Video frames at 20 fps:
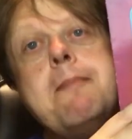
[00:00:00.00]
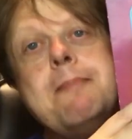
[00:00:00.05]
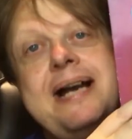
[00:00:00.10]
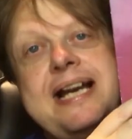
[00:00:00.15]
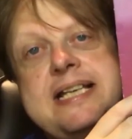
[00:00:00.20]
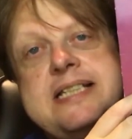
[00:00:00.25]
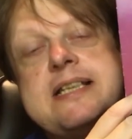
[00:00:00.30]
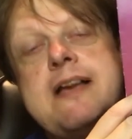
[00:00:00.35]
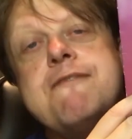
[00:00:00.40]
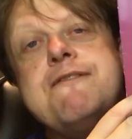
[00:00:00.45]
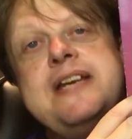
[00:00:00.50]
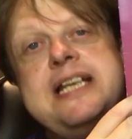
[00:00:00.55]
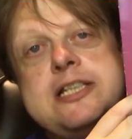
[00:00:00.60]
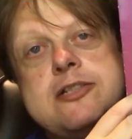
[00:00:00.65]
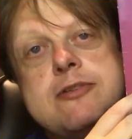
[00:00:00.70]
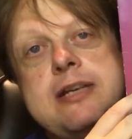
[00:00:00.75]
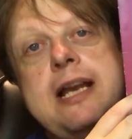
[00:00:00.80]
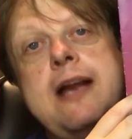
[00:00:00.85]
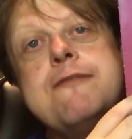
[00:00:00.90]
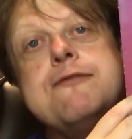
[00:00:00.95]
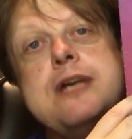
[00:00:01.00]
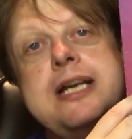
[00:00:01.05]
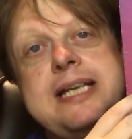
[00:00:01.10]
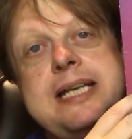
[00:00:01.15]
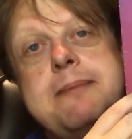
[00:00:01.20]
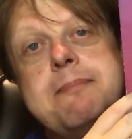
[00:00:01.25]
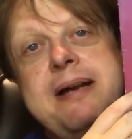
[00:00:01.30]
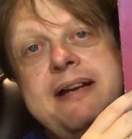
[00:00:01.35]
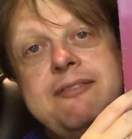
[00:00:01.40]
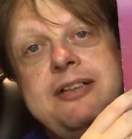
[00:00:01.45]
Maze featuring
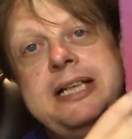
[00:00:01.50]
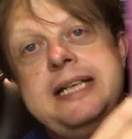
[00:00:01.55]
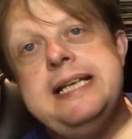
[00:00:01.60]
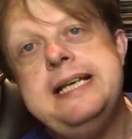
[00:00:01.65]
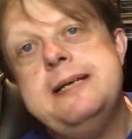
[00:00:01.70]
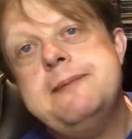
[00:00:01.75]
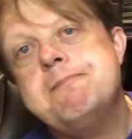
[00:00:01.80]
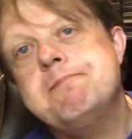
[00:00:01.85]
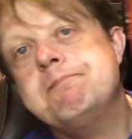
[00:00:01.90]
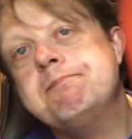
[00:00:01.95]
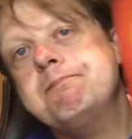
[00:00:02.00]
Frankie Beverly.